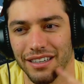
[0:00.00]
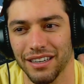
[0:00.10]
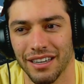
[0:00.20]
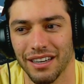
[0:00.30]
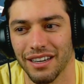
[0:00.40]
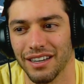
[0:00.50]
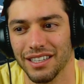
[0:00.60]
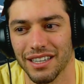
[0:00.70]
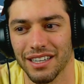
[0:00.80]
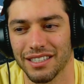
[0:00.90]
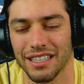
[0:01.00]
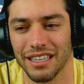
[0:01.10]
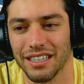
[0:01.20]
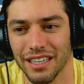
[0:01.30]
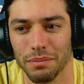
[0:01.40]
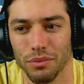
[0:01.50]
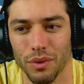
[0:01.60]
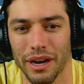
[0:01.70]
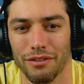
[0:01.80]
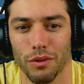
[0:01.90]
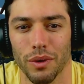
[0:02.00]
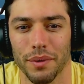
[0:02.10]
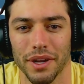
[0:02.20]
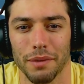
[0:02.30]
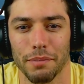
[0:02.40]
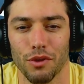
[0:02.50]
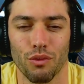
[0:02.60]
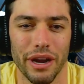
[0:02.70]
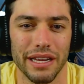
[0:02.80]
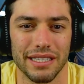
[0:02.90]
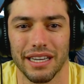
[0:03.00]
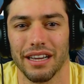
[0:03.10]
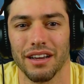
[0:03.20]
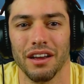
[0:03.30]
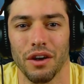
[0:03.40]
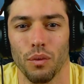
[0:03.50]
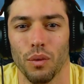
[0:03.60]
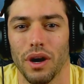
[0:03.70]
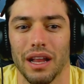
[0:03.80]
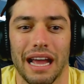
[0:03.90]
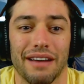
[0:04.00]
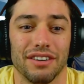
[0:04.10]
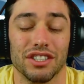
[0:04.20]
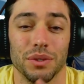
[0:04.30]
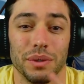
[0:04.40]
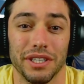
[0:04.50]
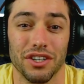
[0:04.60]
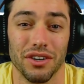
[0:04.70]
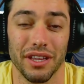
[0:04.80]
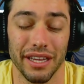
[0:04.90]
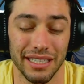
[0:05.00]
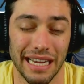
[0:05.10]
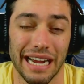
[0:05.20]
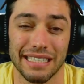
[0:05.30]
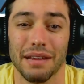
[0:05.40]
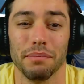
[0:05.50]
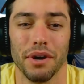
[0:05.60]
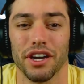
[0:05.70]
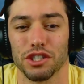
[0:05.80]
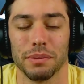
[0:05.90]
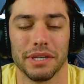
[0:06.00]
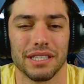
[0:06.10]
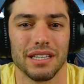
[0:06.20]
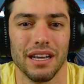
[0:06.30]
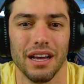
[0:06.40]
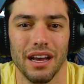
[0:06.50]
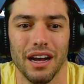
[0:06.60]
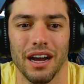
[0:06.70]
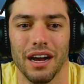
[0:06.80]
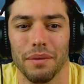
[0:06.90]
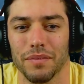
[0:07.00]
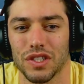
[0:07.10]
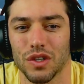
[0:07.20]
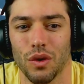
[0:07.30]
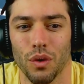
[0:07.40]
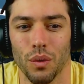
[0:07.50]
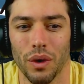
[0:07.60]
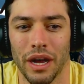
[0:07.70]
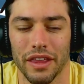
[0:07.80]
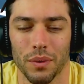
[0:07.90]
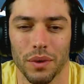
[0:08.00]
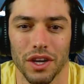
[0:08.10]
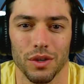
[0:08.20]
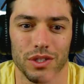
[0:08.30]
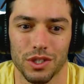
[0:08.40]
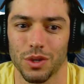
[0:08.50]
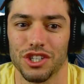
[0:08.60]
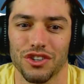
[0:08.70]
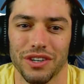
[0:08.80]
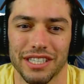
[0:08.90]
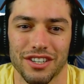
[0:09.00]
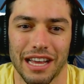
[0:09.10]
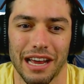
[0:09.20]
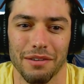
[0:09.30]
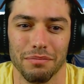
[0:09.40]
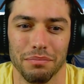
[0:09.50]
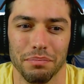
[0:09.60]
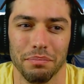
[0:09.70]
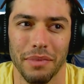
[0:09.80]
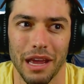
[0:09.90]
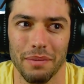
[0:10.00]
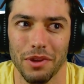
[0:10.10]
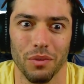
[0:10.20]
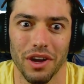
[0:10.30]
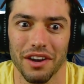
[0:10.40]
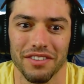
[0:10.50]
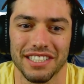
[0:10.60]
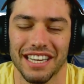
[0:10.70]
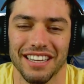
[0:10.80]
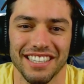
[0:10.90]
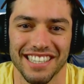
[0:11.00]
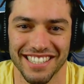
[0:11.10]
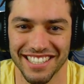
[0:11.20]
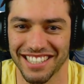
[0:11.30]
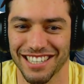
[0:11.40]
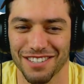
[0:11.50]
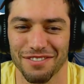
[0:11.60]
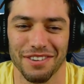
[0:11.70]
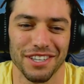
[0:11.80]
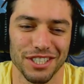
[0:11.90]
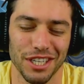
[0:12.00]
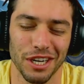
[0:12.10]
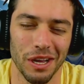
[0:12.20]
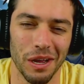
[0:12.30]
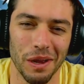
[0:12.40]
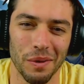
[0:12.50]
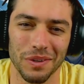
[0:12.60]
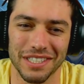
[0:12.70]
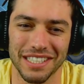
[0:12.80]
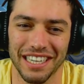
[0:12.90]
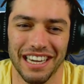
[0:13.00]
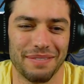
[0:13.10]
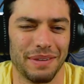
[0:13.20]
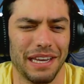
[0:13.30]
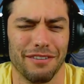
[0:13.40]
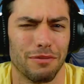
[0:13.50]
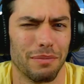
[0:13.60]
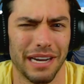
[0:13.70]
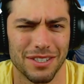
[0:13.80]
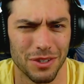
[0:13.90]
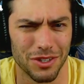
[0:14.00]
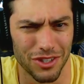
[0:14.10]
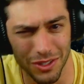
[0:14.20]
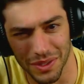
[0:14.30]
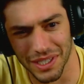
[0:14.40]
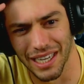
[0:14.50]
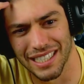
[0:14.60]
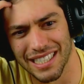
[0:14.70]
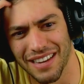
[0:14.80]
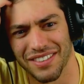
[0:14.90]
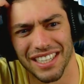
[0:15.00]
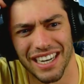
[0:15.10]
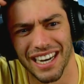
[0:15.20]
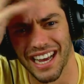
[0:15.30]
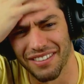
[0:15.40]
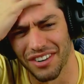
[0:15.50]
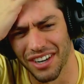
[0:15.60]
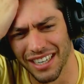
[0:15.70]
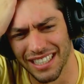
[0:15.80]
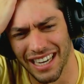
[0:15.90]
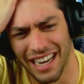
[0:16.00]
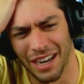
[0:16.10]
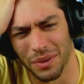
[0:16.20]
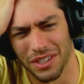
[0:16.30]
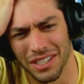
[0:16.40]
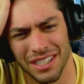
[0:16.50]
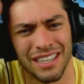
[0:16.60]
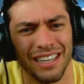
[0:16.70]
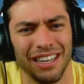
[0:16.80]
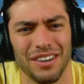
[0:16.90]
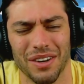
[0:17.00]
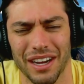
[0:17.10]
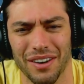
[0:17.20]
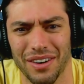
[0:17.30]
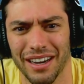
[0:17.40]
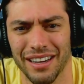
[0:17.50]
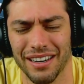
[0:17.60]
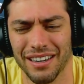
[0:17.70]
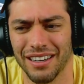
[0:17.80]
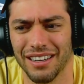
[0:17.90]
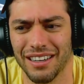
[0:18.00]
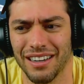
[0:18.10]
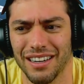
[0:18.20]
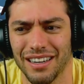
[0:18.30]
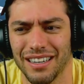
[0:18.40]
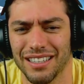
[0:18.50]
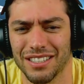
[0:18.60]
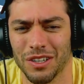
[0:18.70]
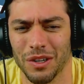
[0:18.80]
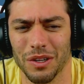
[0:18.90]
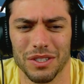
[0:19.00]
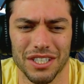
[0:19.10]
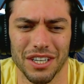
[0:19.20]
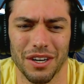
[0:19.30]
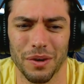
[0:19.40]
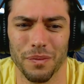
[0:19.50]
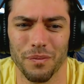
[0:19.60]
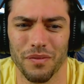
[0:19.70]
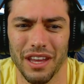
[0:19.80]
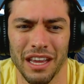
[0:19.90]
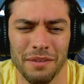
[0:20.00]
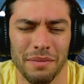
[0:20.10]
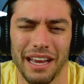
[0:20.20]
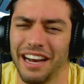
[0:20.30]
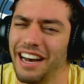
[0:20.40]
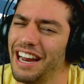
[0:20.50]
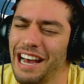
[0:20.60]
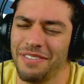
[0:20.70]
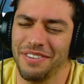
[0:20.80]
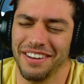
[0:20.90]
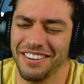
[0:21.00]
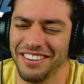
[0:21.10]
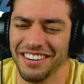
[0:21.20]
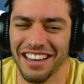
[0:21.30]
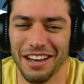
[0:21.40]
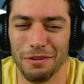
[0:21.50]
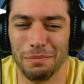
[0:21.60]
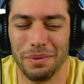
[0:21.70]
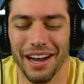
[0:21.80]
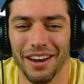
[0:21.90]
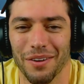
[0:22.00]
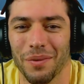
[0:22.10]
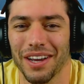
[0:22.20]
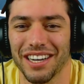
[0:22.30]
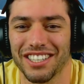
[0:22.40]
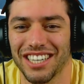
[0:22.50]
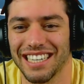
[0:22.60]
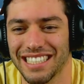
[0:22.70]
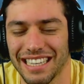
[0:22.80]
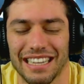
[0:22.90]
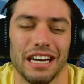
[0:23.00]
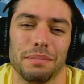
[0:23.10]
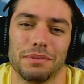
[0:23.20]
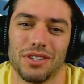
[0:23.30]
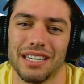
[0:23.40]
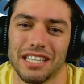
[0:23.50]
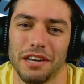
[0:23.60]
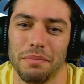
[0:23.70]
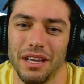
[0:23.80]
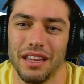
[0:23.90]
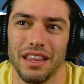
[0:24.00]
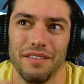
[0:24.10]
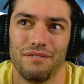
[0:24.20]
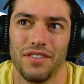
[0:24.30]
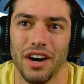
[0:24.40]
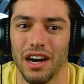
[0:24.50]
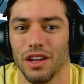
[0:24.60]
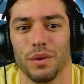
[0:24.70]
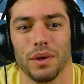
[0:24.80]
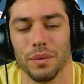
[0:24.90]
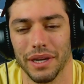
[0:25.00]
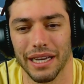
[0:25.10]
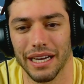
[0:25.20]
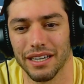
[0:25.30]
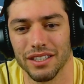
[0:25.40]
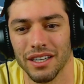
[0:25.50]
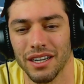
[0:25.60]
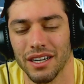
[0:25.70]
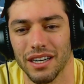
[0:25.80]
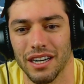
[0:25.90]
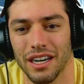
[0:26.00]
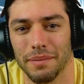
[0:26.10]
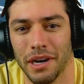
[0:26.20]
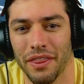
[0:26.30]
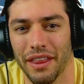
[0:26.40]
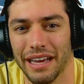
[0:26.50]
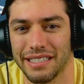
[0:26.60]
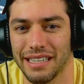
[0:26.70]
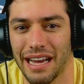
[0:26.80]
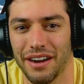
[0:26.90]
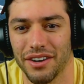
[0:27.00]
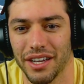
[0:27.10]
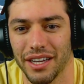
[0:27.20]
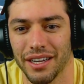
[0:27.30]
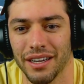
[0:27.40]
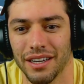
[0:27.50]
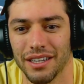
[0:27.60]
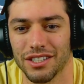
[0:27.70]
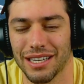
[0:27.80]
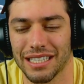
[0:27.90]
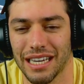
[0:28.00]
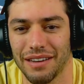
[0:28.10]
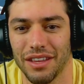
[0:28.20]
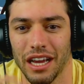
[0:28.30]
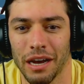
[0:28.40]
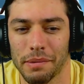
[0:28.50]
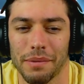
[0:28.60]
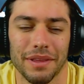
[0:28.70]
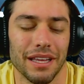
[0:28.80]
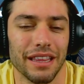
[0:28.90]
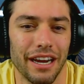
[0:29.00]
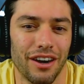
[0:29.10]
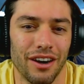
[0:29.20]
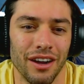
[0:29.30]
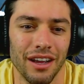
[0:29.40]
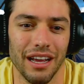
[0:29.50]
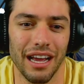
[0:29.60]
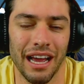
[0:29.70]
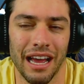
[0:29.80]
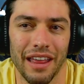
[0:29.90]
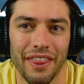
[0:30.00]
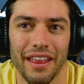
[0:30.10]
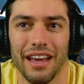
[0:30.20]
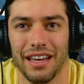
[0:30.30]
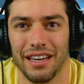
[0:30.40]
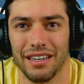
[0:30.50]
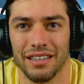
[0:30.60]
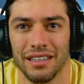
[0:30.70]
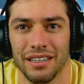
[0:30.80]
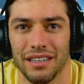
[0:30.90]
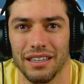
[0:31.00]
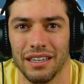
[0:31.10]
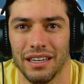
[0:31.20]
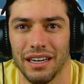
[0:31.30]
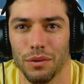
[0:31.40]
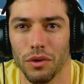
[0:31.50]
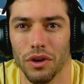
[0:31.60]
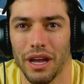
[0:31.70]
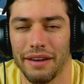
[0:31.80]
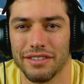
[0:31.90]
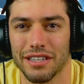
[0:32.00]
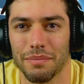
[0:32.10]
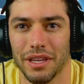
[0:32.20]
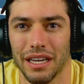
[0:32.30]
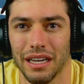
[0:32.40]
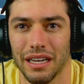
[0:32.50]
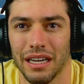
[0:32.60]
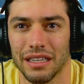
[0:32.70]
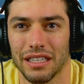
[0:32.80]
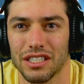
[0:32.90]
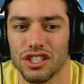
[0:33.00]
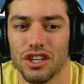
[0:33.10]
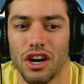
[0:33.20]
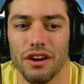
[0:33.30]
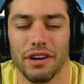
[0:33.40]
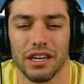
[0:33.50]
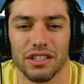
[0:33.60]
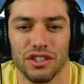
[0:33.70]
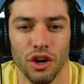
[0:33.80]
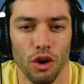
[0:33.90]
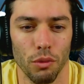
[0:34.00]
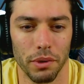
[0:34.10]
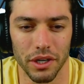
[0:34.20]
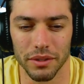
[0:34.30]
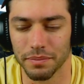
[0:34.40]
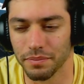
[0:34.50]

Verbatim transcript: a, a, synced up whatever when we're going to be racing while having to endure the exact same punishments. Um, so I think we're going to do a sorceress so that maybe one of us at least has a chance of finishing. We'll see. I mean, even my sorceress was like 17 and a half or 18 hours when I ran it uh, solo. So it may not happen, but we're going to try and set that up. So that's going to be the following weekend um, on that Saturday. So that's kind of the upcoming thing there and then uh, we'll have something at the start of October